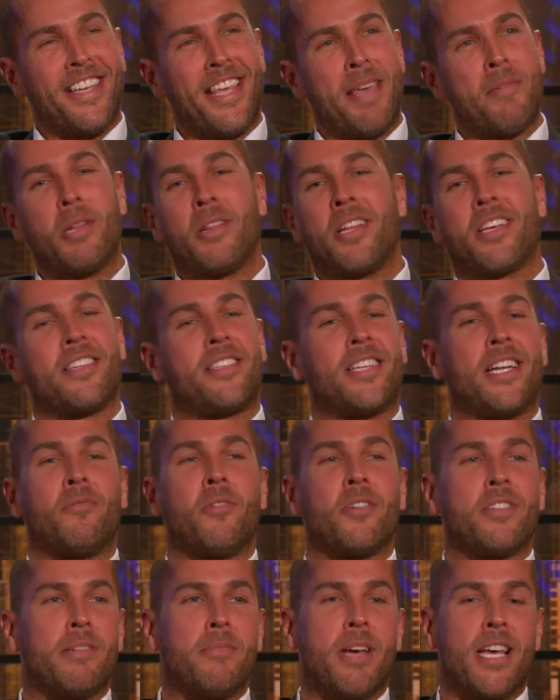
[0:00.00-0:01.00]
Yeah, but like I said, it
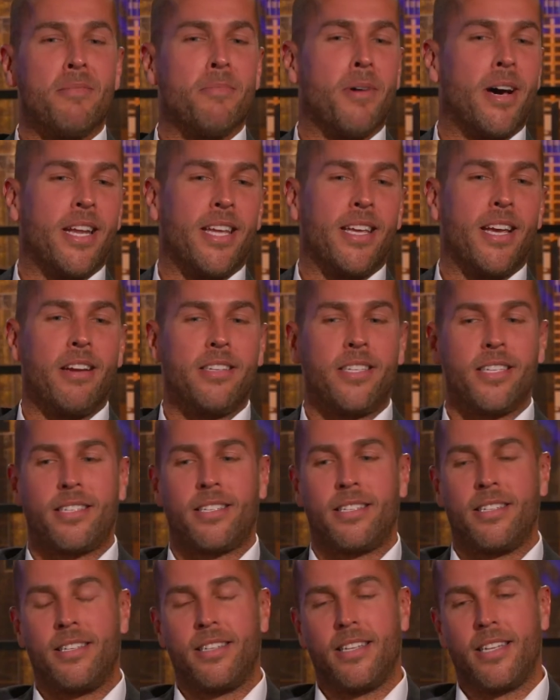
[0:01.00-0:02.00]
wasn't about the money.
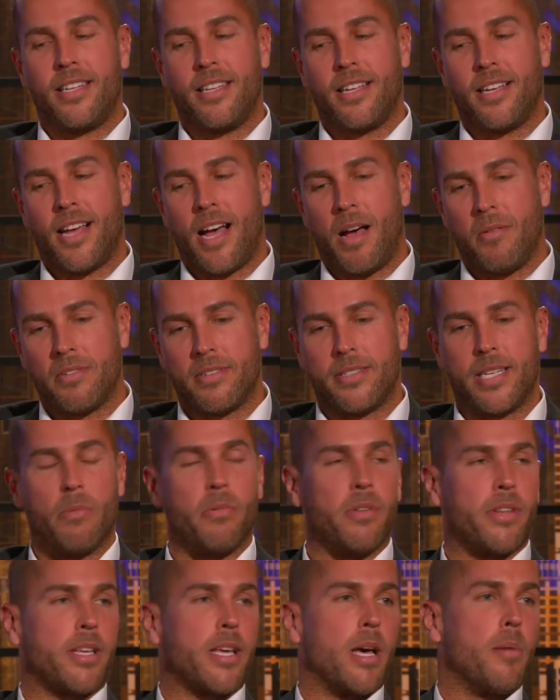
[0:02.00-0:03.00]
I was done with
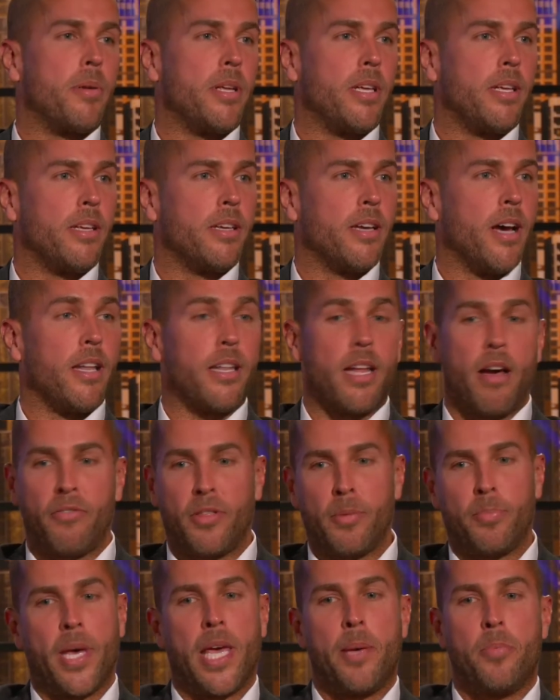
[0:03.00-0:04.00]
the company. I love the
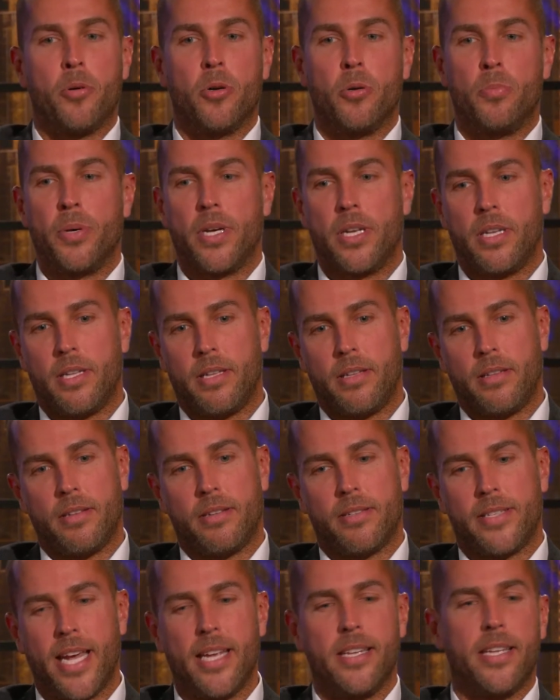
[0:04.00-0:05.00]
people, but
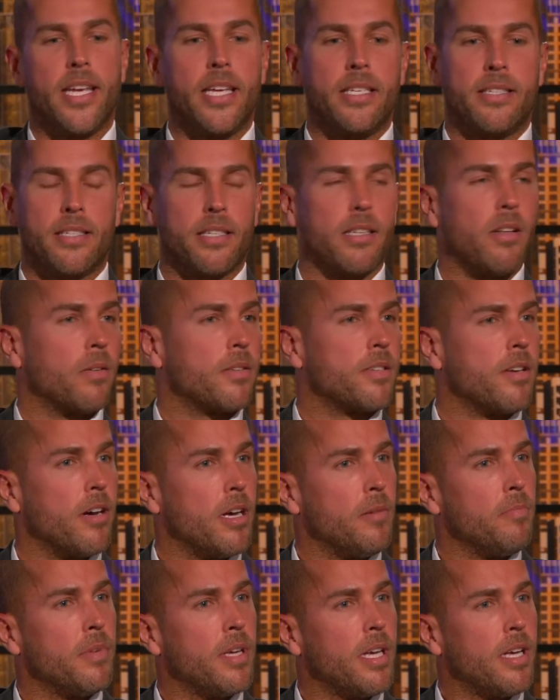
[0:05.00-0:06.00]
10 years is a long
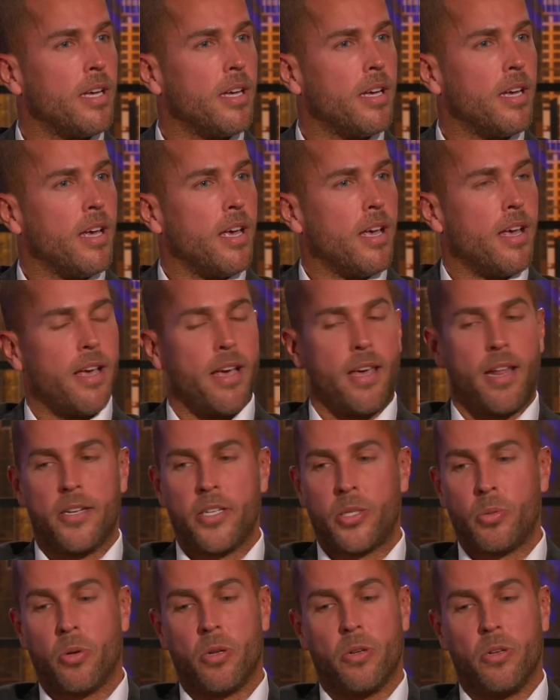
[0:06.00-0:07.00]
time. And I
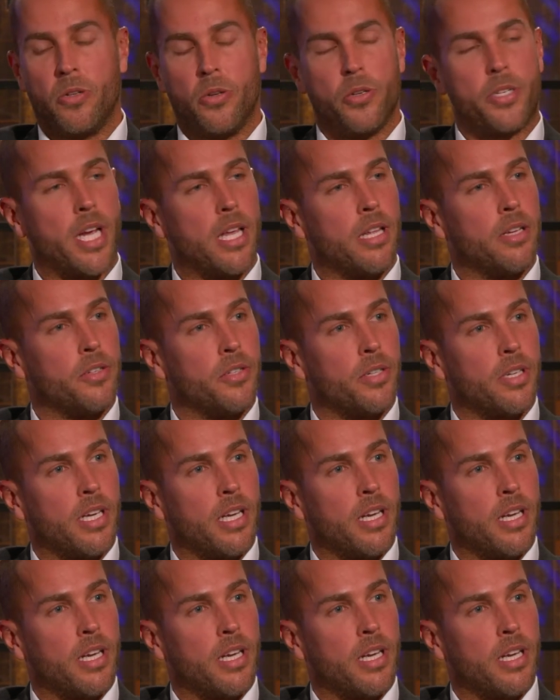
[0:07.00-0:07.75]
just wanted a new challenge.